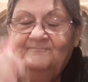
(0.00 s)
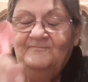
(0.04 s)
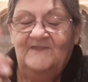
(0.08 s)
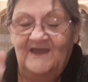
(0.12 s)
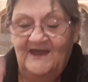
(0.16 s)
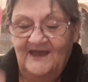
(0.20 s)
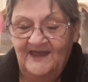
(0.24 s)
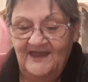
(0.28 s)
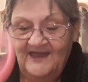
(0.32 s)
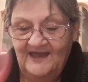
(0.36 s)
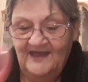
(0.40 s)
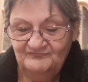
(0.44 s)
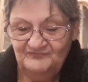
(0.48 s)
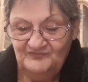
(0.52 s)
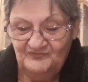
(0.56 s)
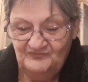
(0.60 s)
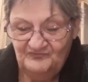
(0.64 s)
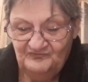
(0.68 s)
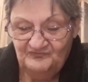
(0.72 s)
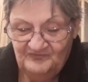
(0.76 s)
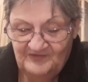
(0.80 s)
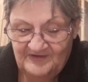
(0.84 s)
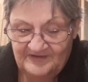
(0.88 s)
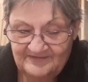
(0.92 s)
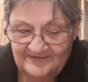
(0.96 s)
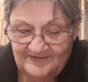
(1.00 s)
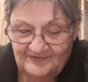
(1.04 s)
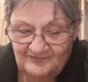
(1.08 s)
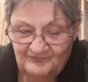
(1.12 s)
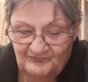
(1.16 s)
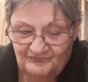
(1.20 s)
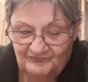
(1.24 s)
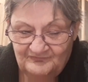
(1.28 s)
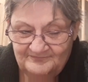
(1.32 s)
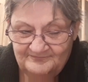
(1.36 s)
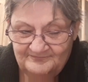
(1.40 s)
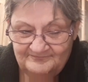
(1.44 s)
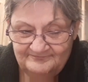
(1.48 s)
I have to say
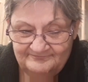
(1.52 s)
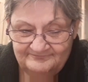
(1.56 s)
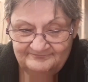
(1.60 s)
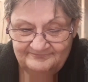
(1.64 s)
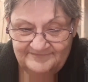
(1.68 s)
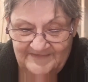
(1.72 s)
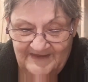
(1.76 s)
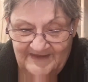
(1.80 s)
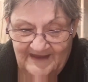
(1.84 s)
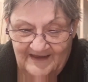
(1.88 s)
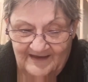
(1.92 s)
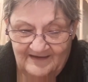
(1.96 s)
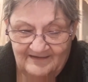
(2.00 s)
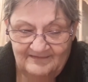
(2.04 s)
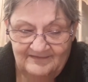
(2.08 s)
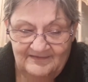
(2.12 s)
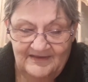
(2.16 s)
this. Yeah.